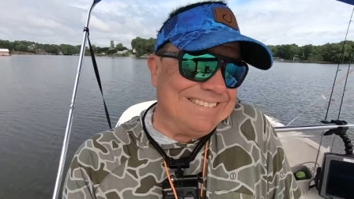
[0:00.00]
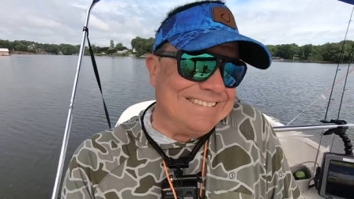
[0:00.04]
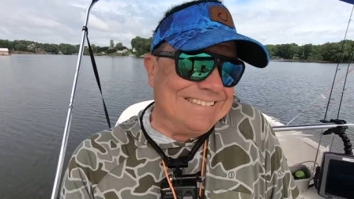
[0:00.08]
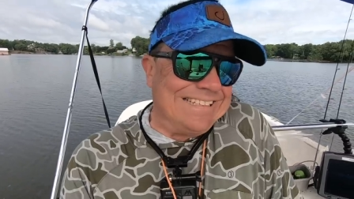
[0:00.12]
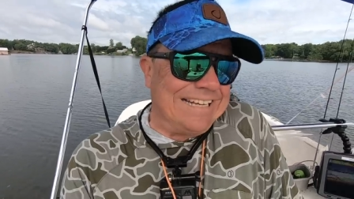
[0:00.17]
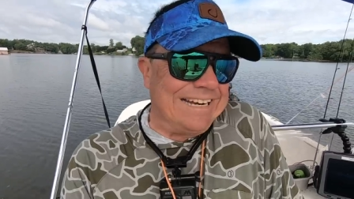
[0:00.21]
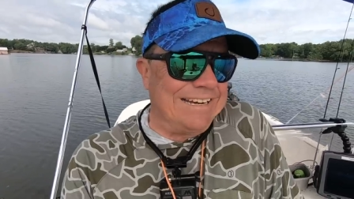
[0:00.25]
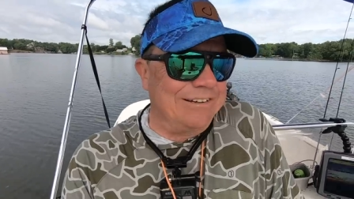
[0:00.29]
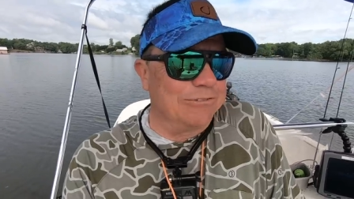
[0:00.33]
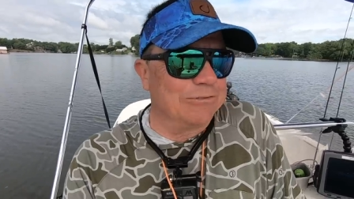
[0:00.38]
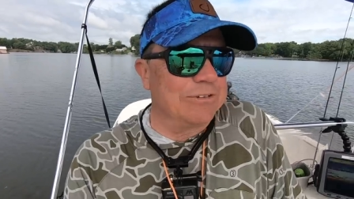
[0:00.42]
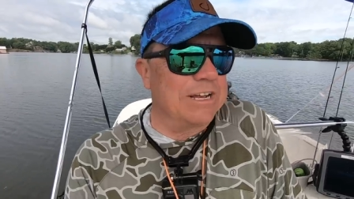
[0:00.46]

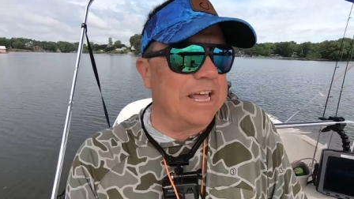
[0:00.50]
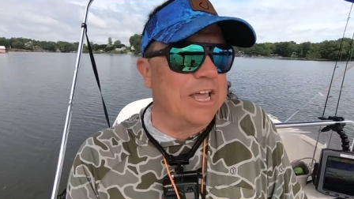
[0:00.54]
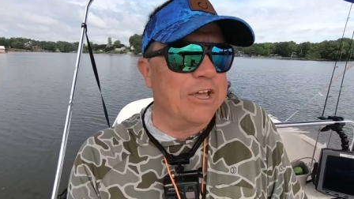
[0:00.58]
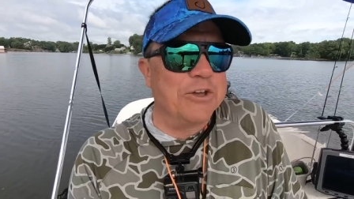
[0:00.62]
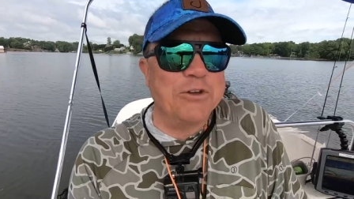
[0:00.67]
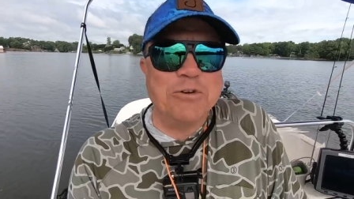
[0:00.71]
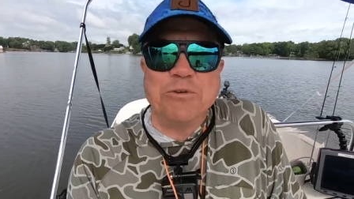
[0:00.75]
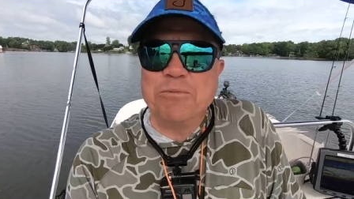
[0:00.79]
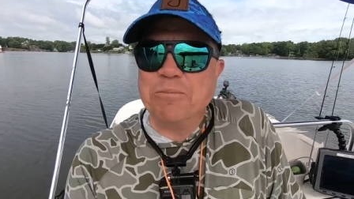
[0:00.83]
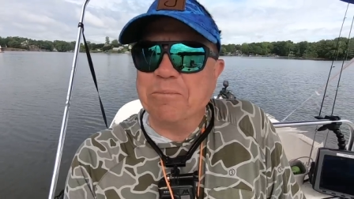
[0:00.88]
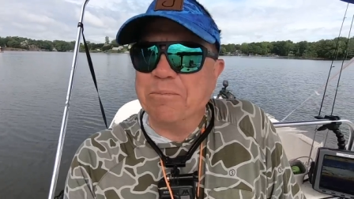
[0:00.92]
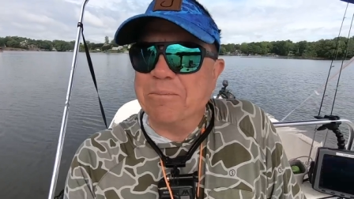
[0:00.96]
I don't
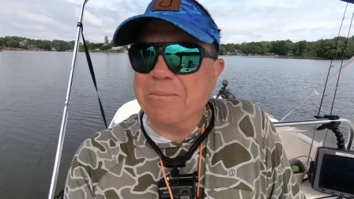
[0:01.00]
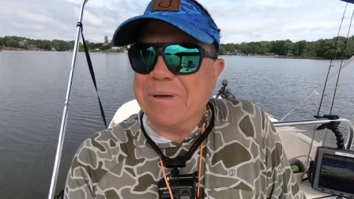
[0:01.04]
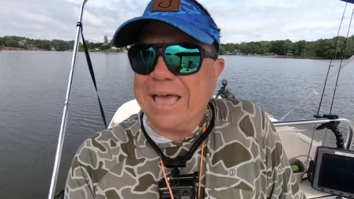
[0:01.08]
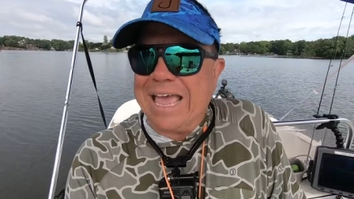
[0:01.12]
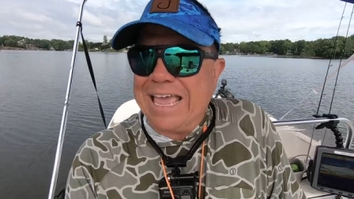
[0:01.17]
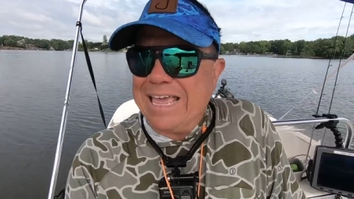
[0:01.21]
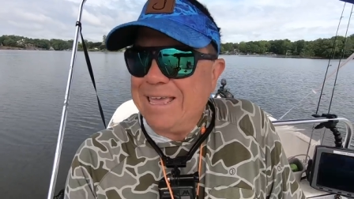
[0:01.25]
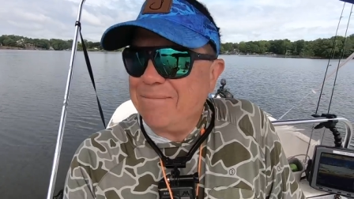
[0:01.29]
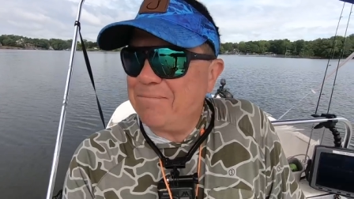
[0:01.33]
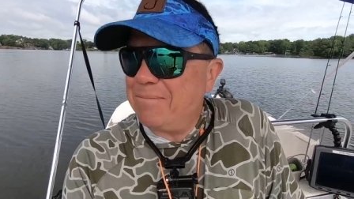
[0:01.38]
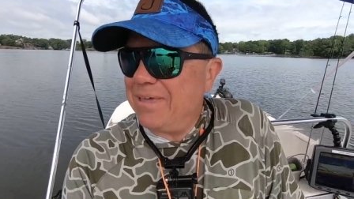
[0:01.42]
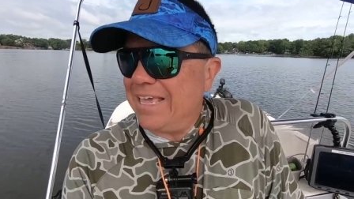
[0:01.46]
know.
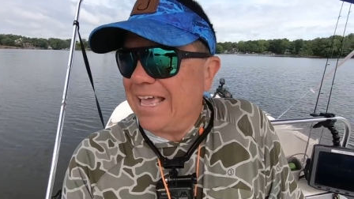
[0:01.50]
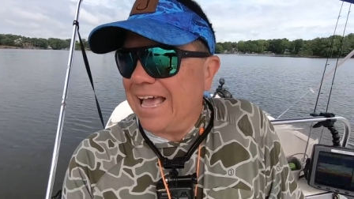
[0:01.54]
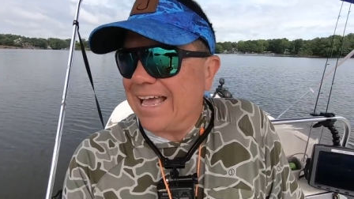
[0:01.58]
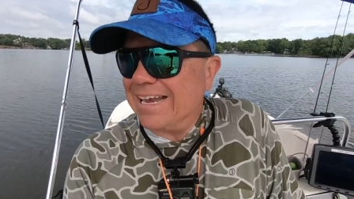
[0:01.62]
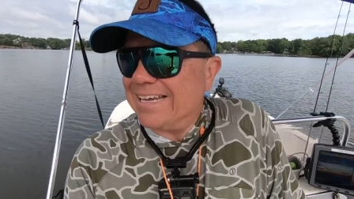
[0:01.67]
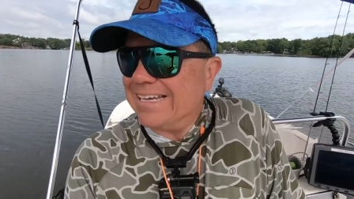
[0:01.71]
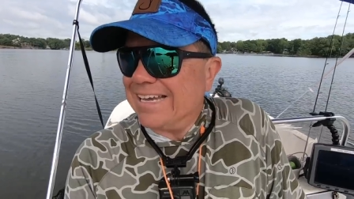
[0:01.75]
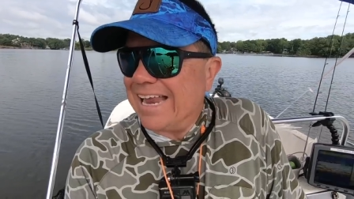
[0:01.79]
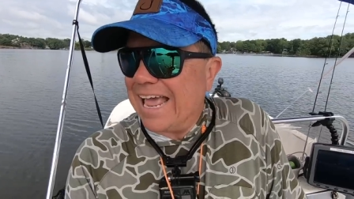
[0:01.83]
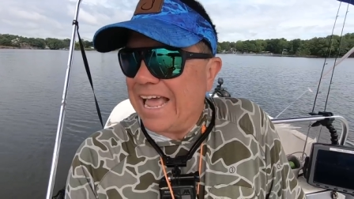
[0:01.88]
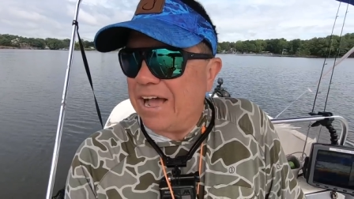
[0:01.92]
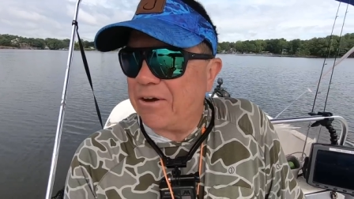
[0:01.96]
Maybe. I
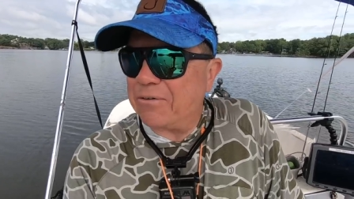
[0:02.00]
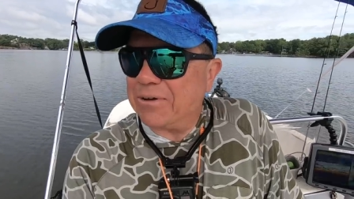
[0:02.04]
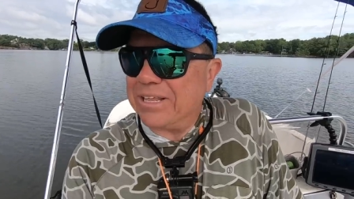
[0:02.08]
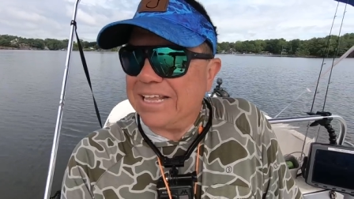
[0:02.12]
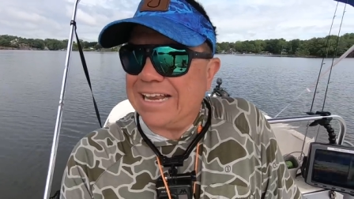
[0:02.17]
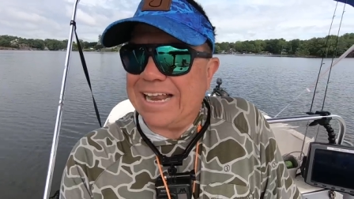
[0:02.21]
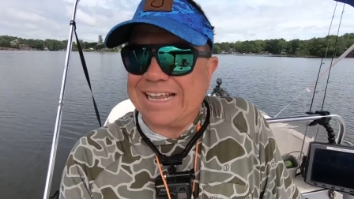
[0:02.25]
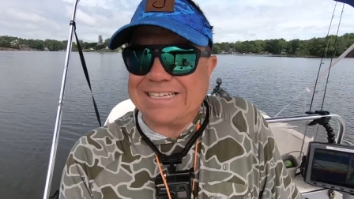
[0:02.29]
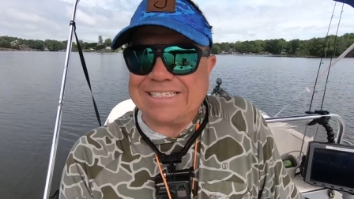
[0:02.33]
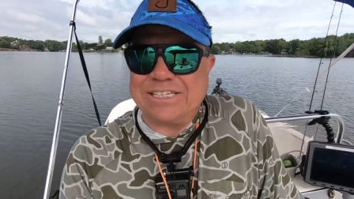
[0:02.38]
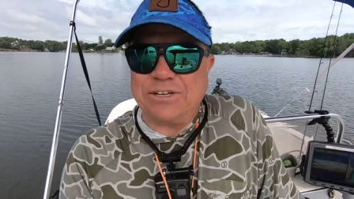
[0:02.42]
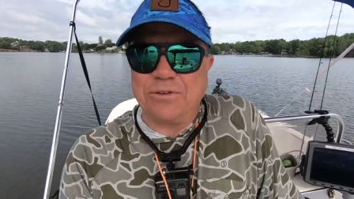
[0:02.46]
doubt
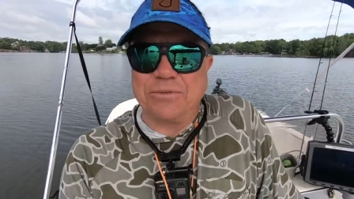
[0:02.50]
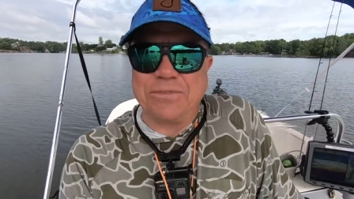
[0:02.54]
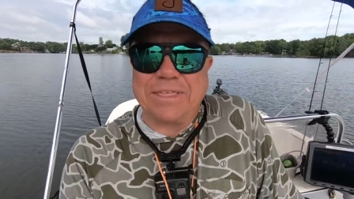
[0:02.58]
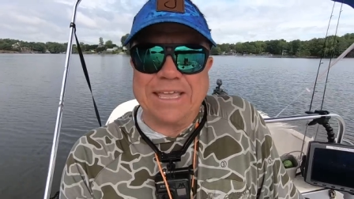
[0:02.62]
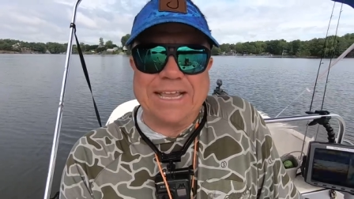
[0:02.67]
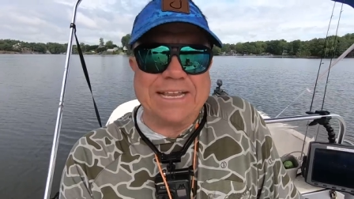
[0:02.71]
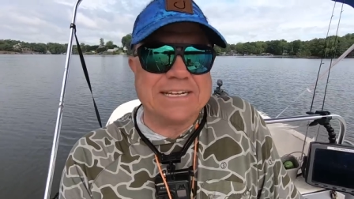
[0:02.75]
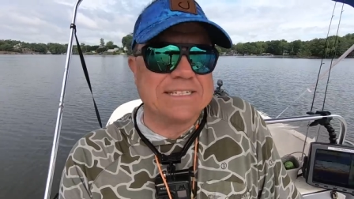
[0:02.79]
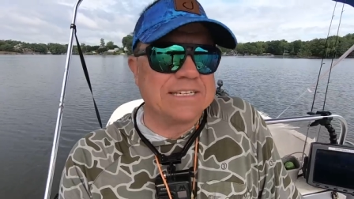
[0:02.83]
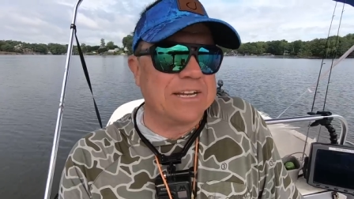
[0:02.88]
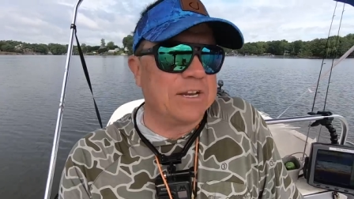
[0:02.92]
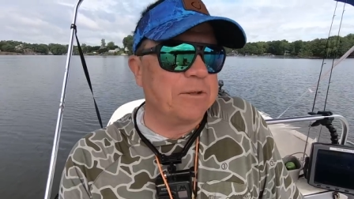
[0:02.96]
it. I still
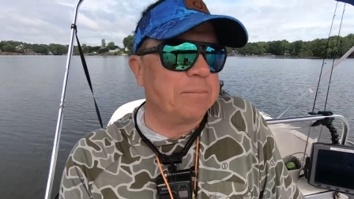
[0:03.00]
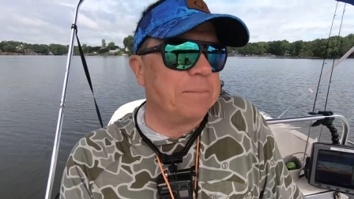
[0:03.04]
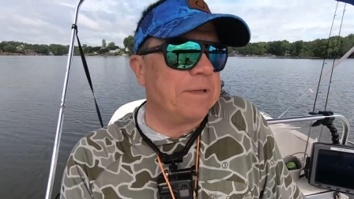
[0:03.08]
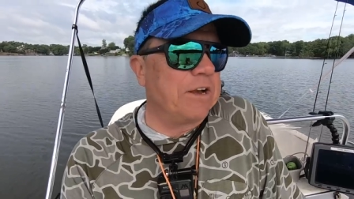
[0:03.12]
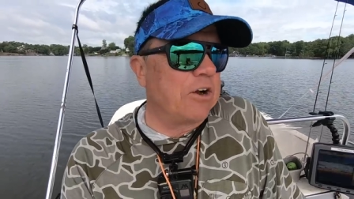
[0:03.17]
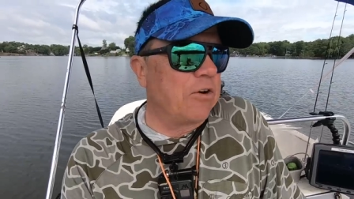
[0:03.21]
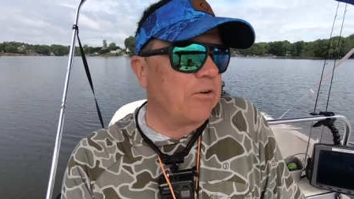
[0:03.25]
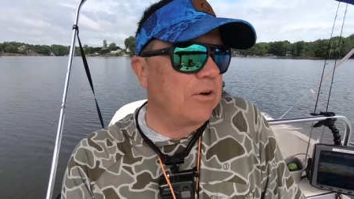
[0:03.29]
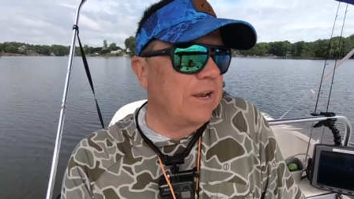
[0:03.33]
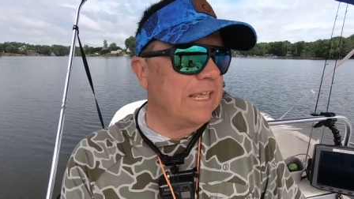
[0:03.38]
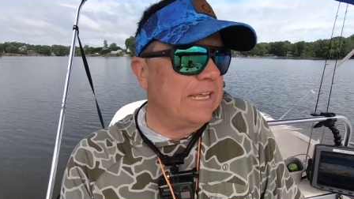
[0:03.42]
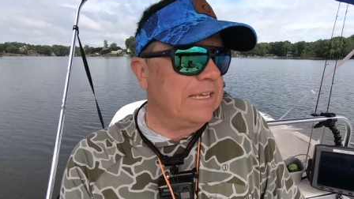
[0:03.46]
think it's a little bit
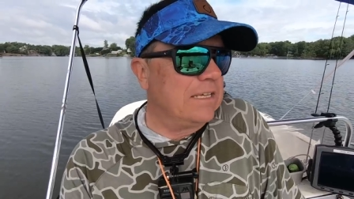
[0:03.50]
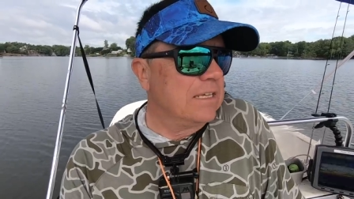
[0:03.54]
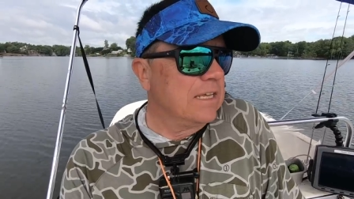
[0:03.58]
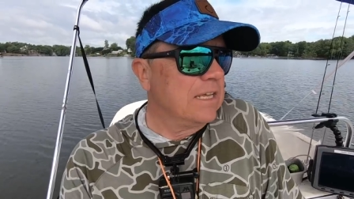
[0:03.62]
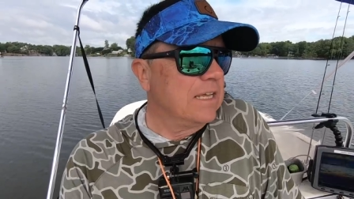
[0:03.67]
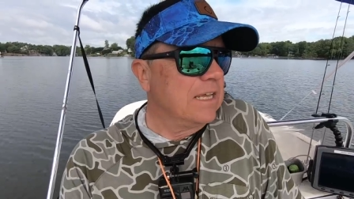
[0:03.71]
early.